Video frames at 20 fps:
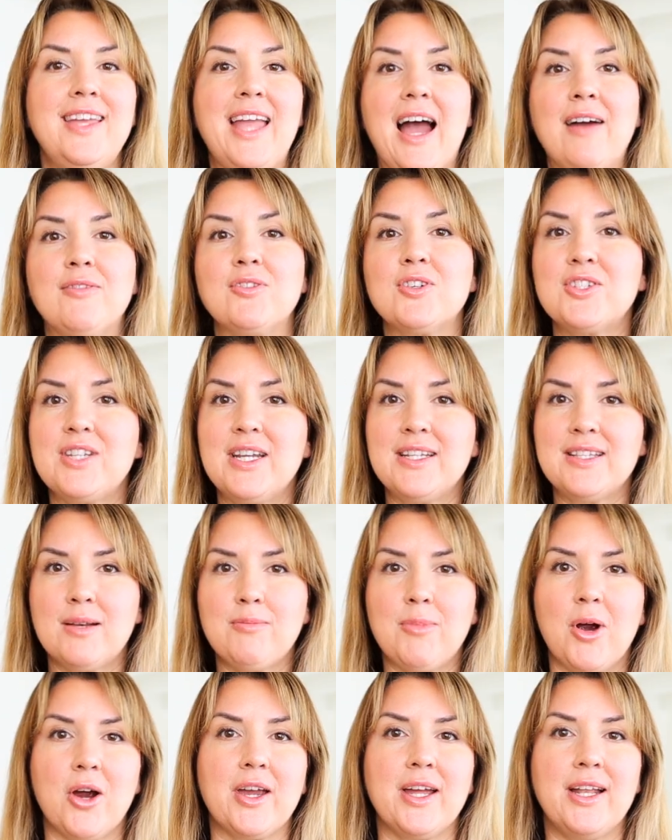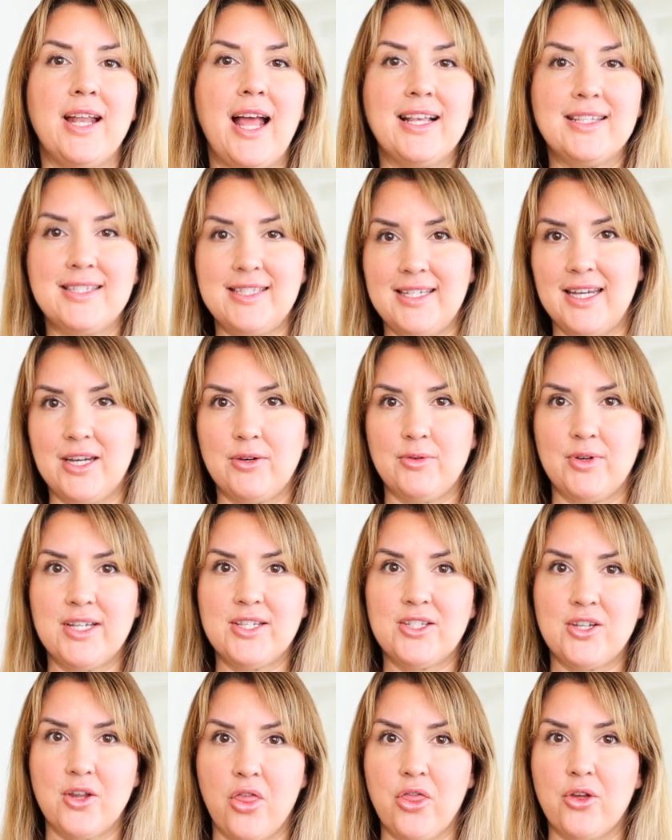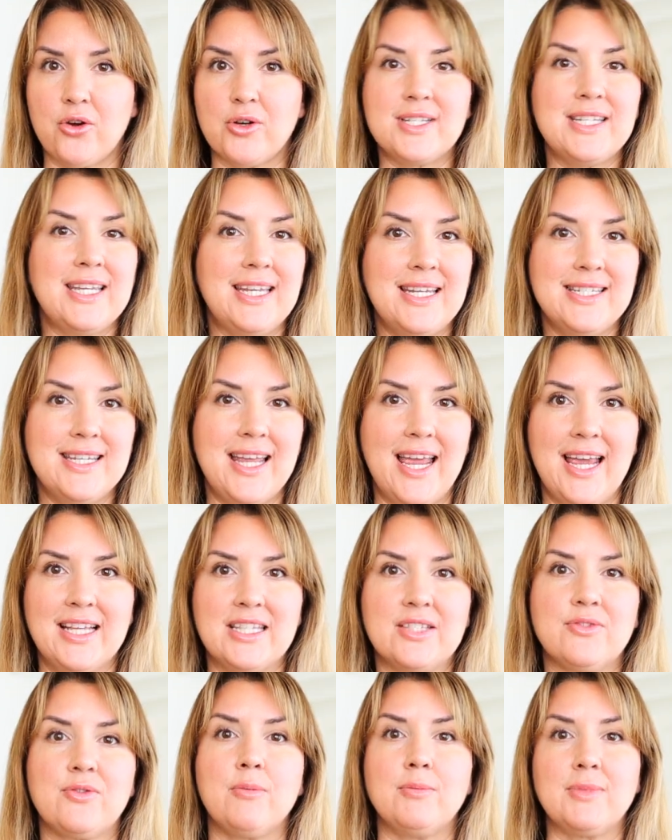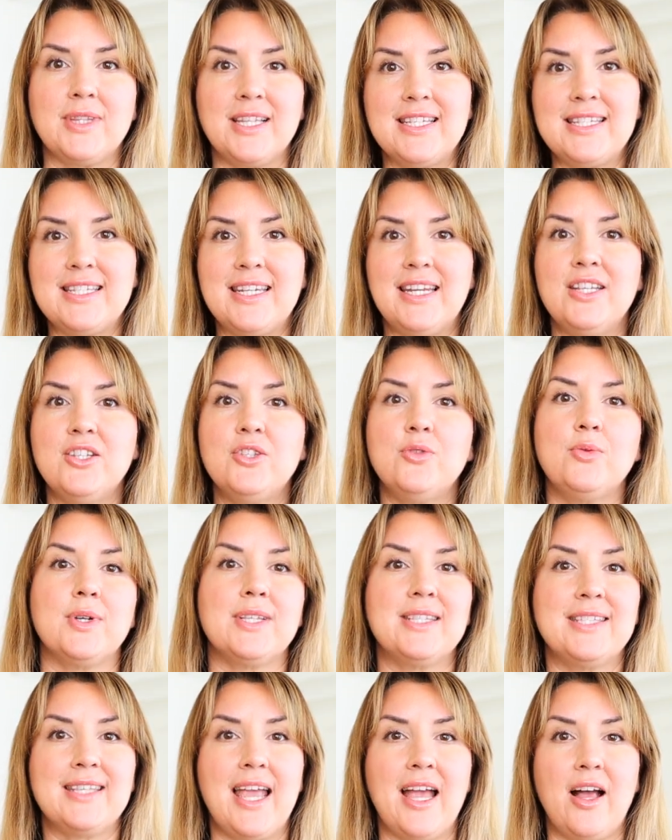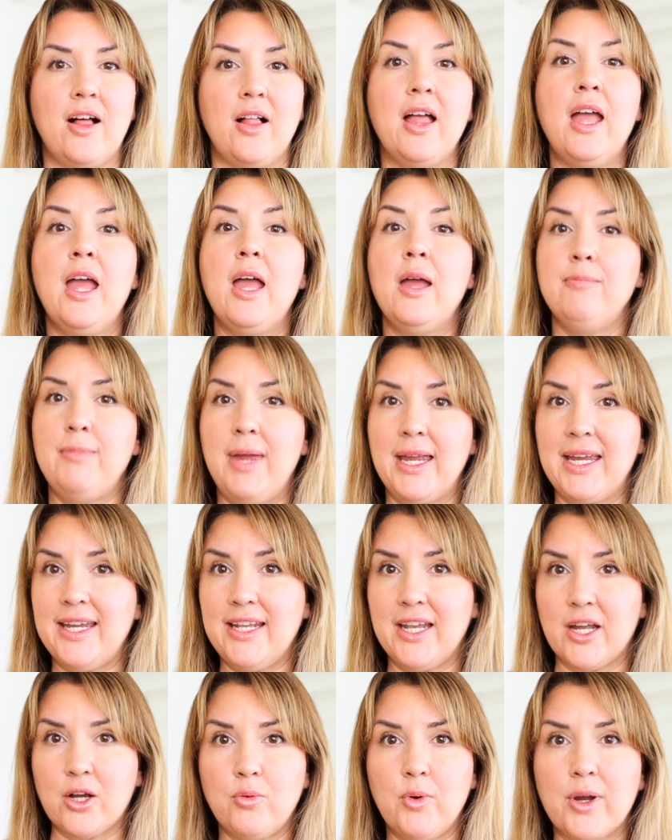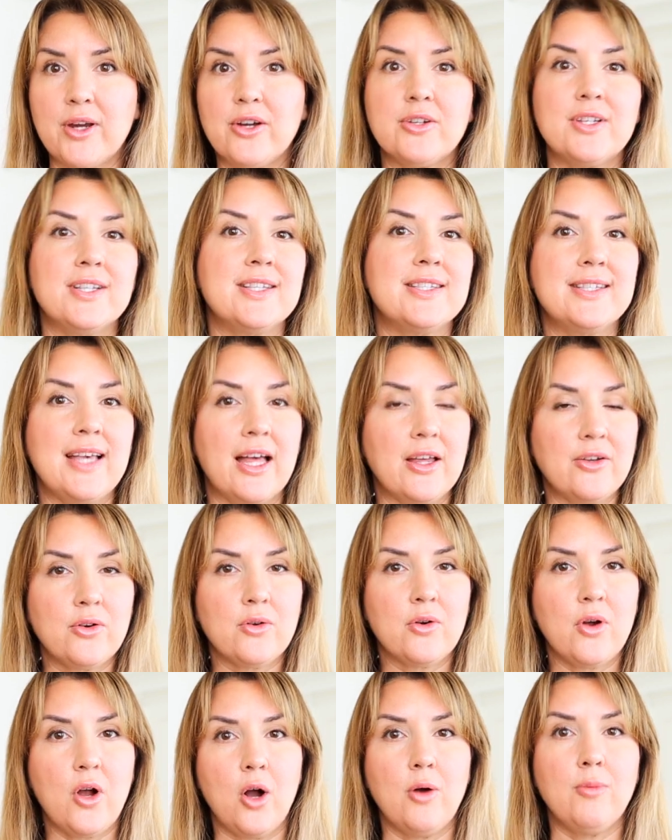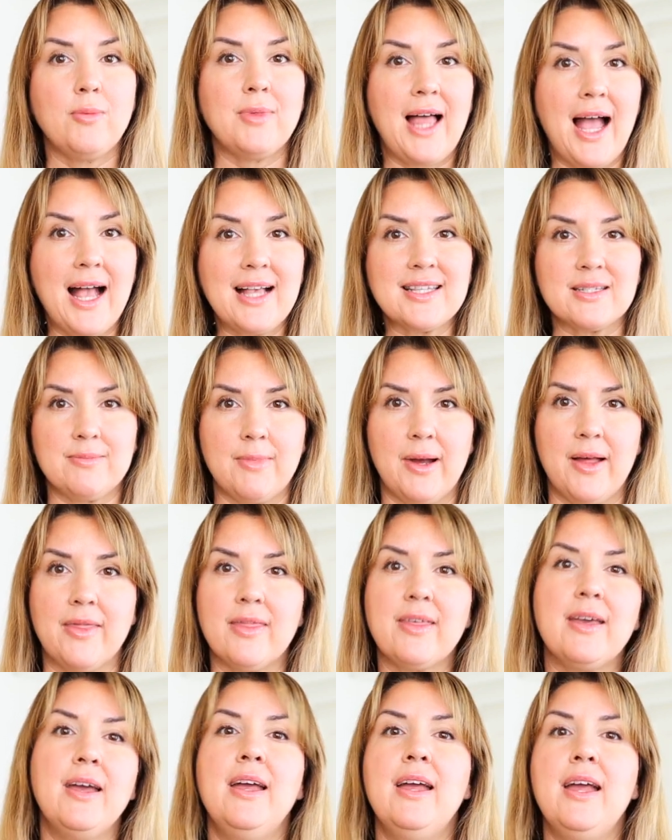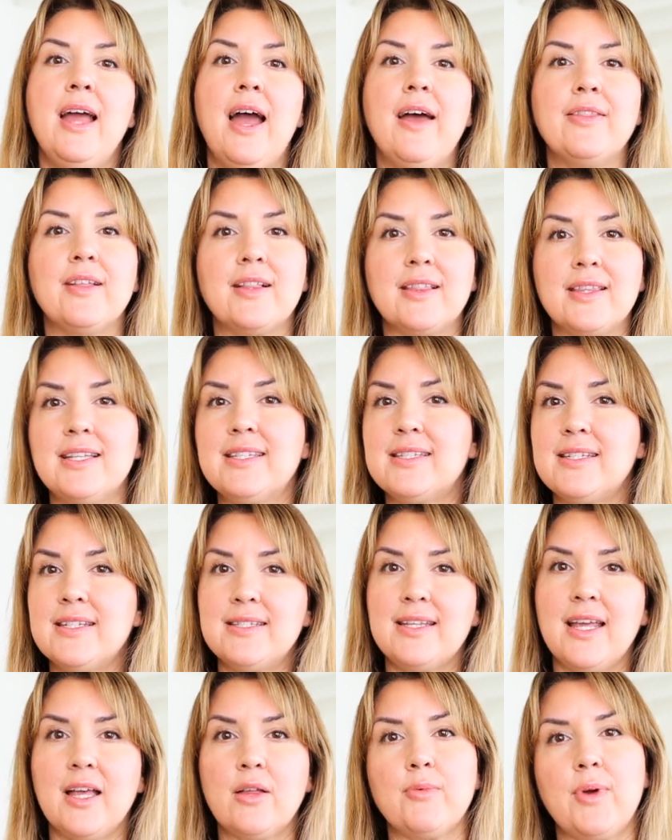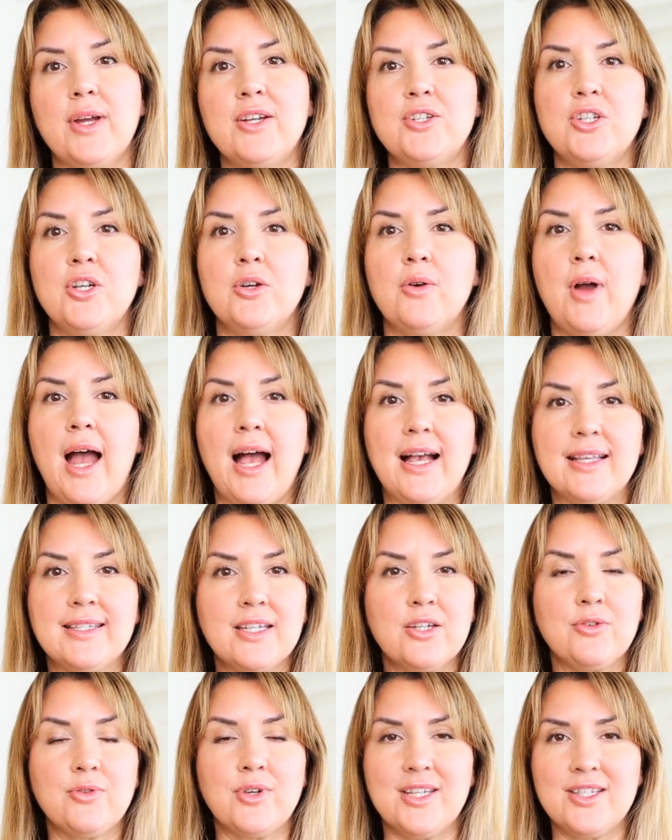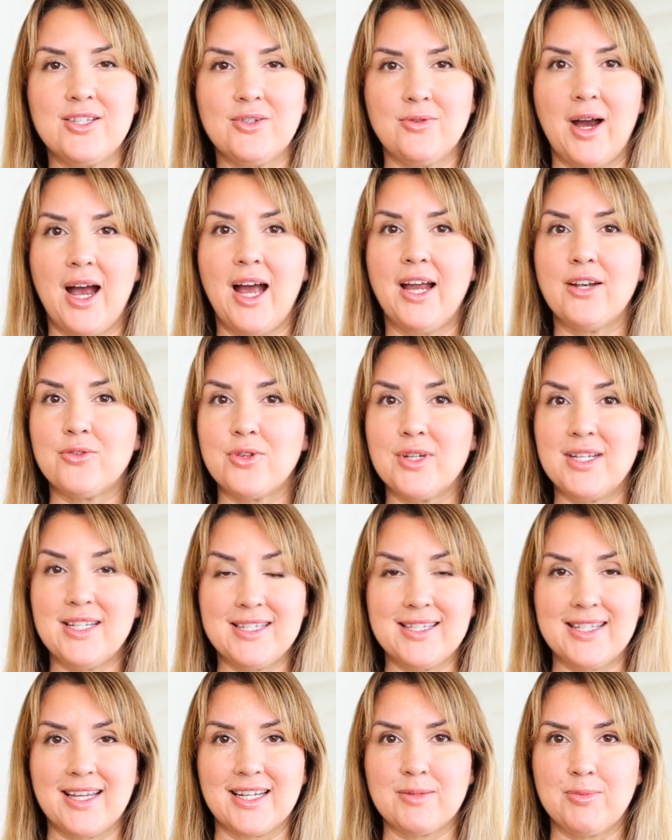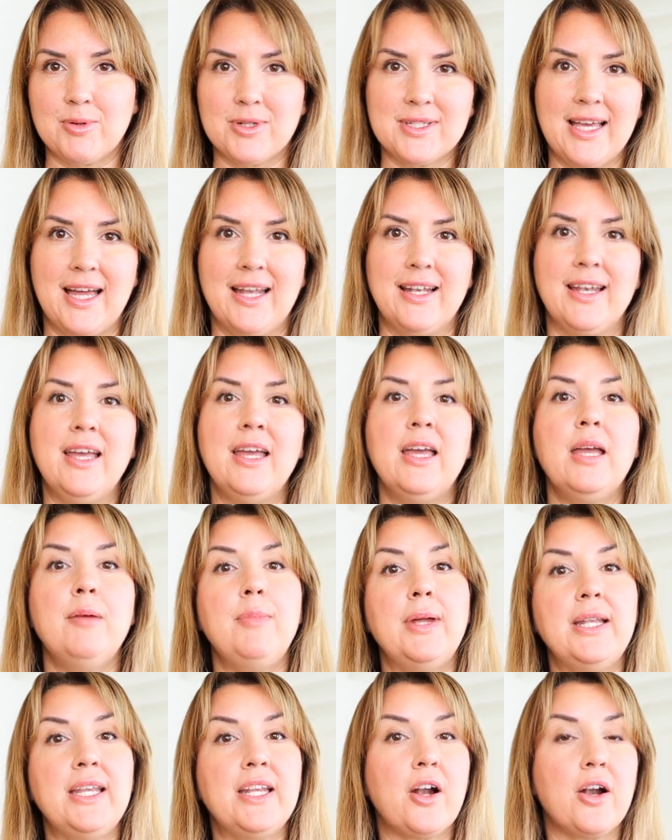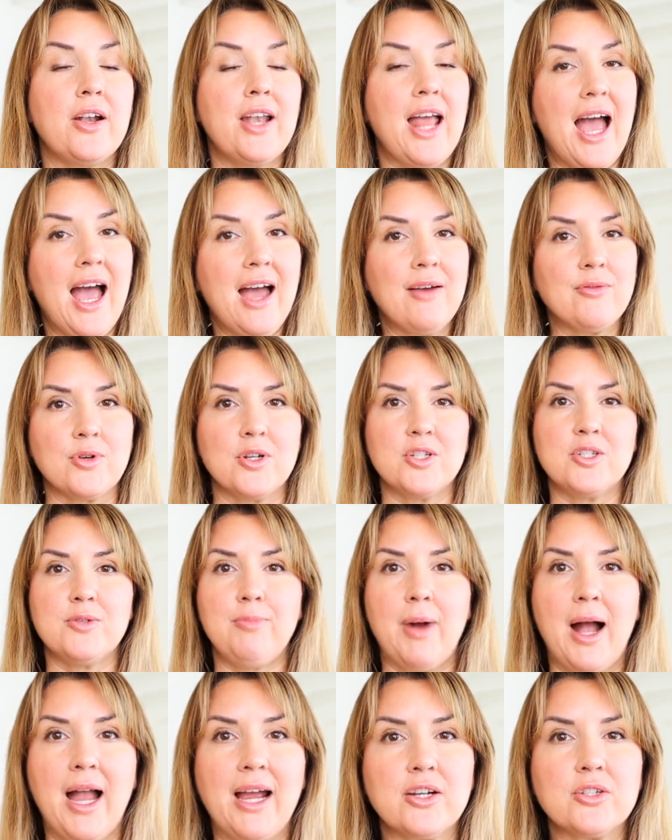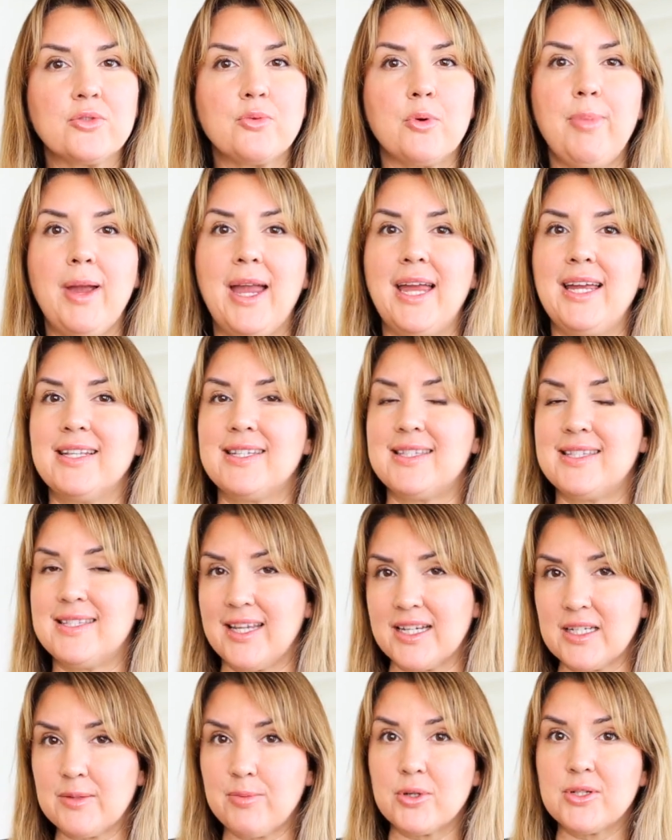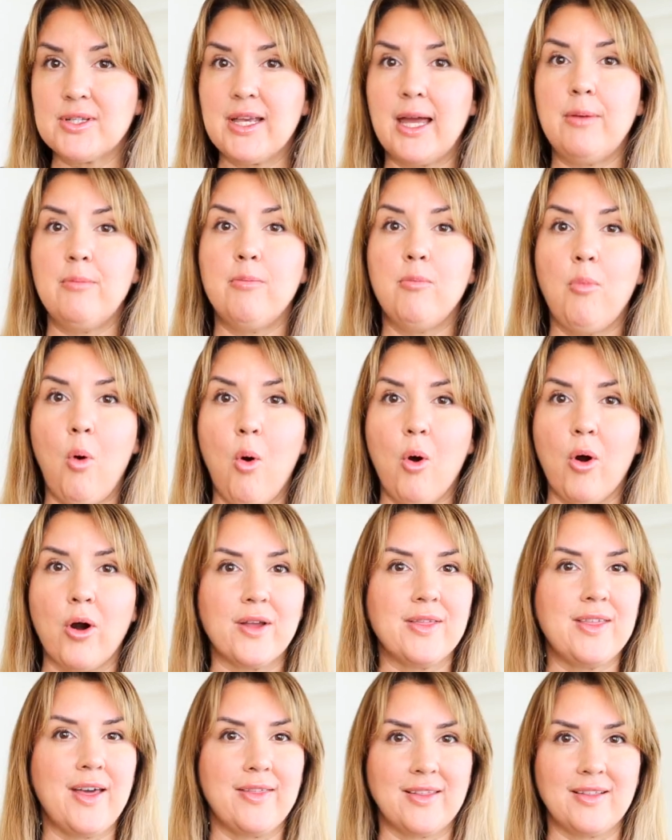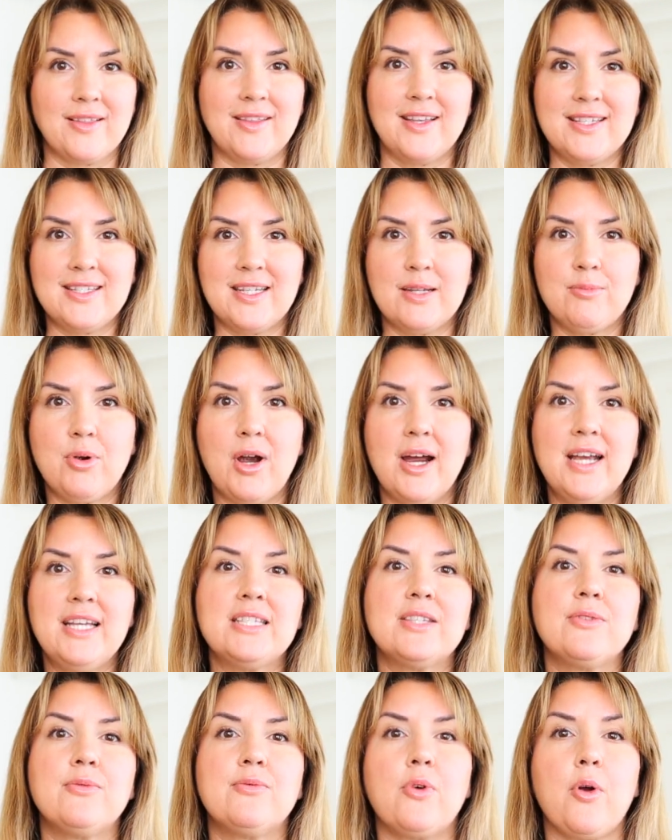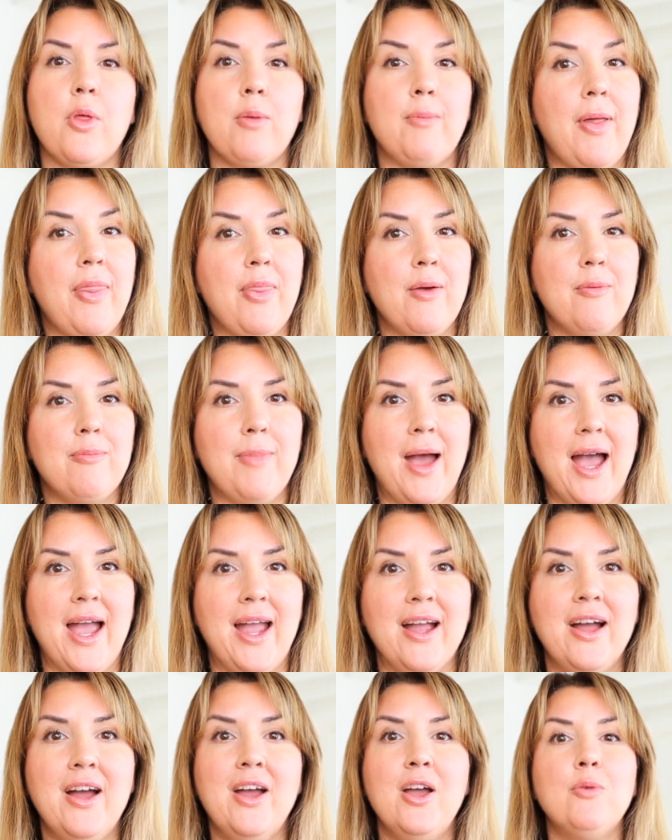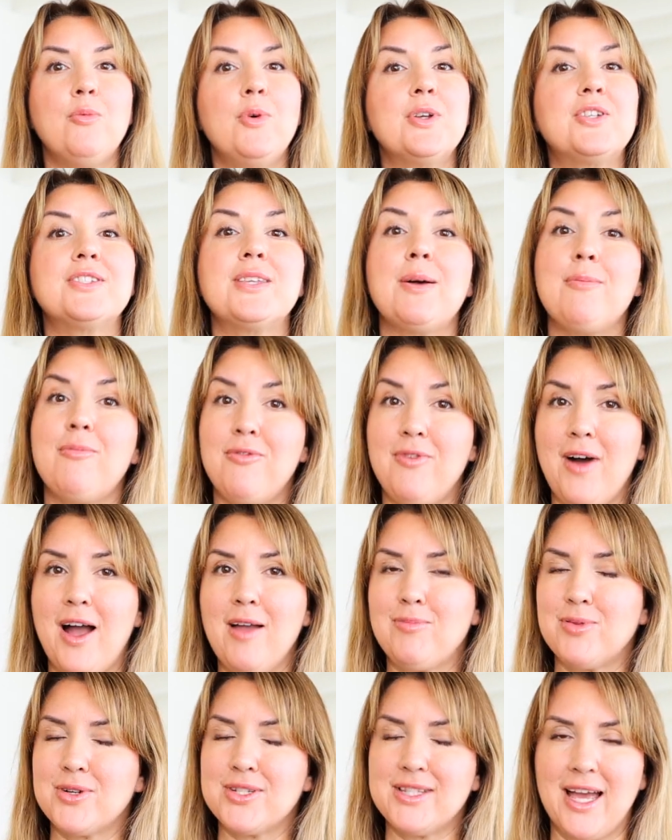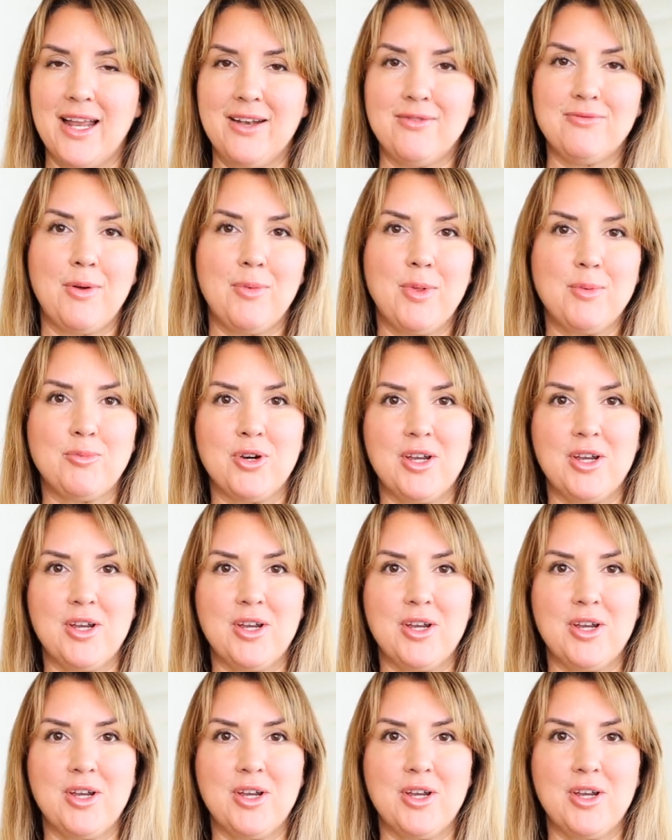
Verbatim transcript: The average days on market has decreased to 13 days from listing to a sale, making it quicker to sell your home last month, and the list to sale ratio has increased to 106%, meaning on average buyers were paying 6% more than the listed price for the month of May, which is up 5% from the